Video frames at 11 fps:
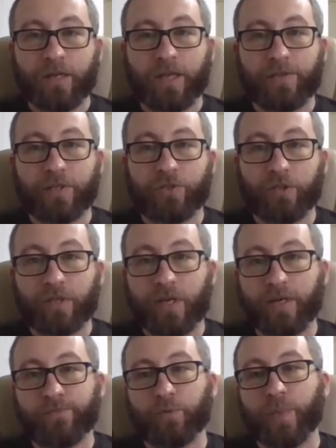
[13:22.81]
I then took
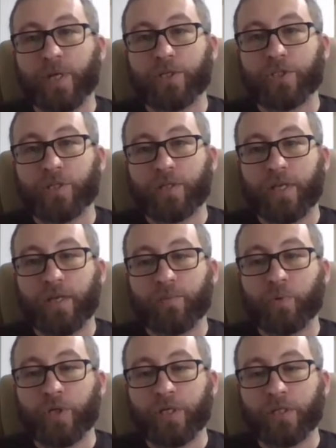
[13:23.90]
that information
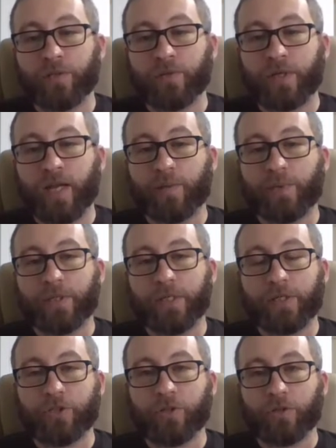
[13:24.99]
and put it into an
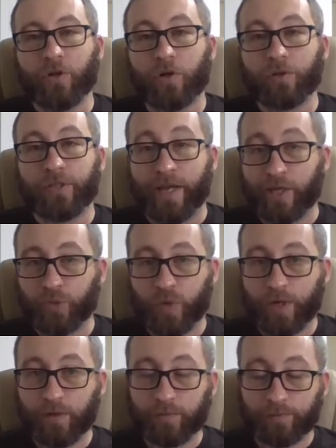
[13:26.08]
application called
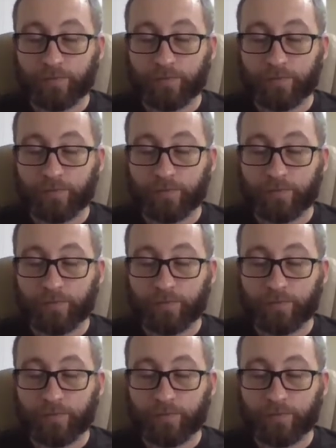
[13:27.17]
Dashware.